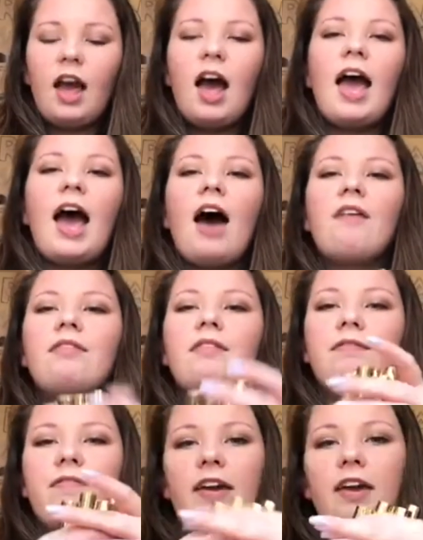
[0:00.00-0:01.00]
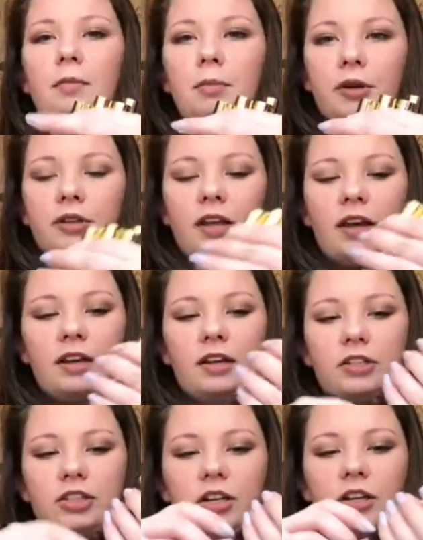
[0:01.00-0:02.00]
I have the fake birthday
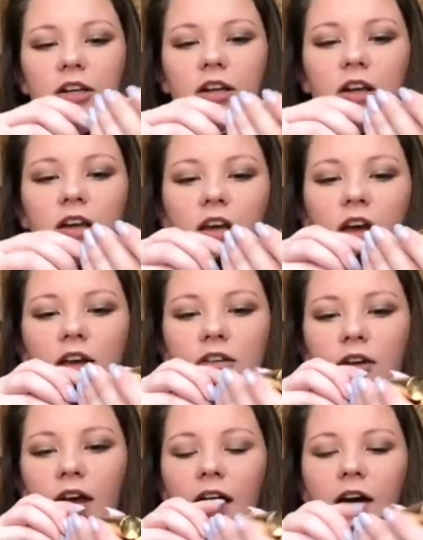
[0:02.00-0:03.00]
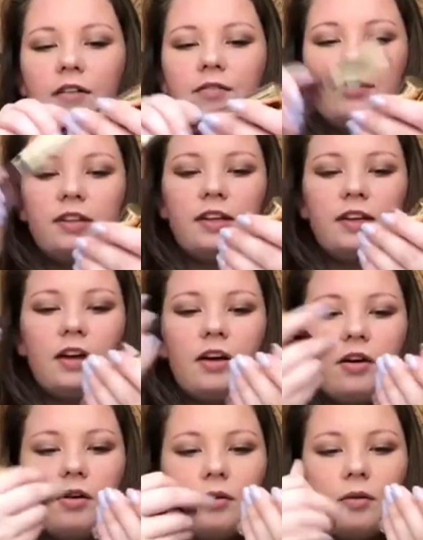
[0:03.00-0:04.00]
edition. So I have
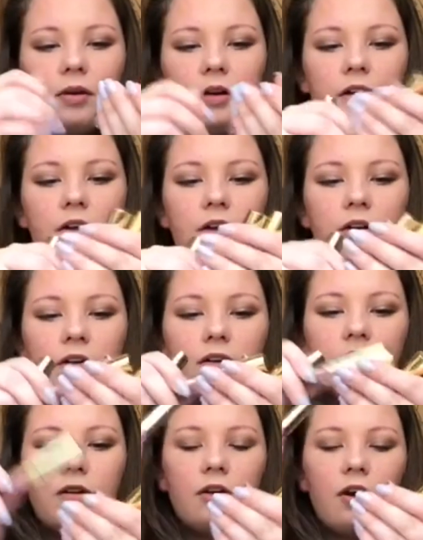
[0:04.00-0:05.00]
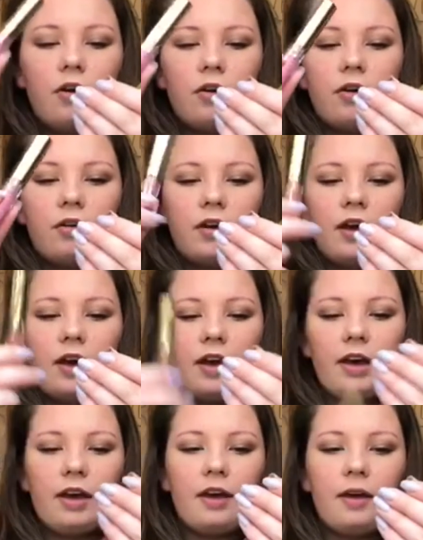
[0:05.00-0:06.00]
Leo, Coco
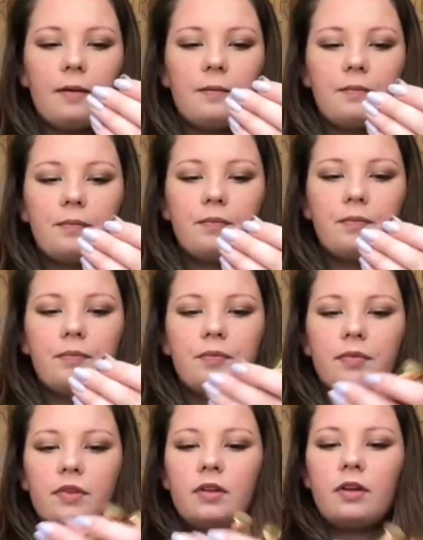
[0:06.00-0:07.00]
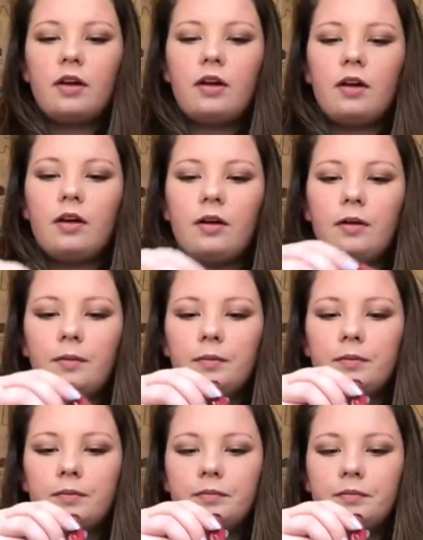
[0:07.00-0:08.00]
K,
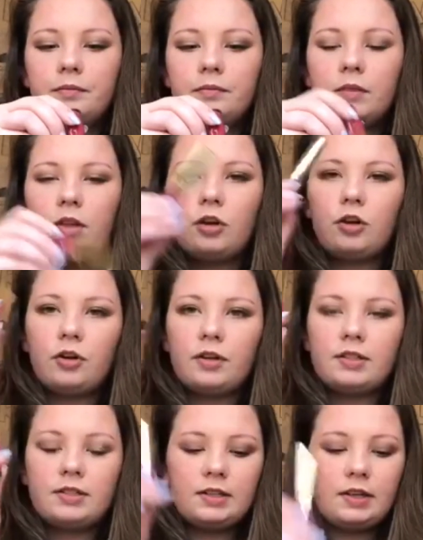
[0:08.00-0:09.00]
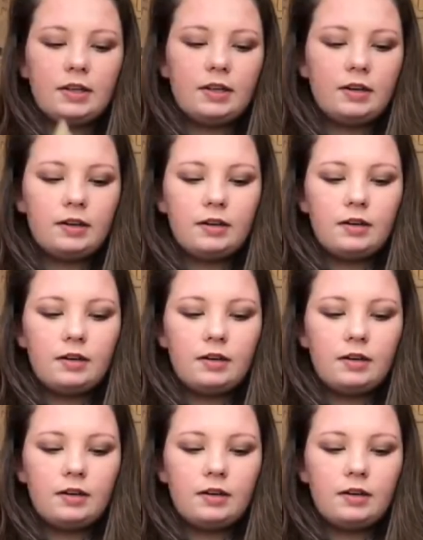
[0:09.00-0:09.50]
um, Kristen,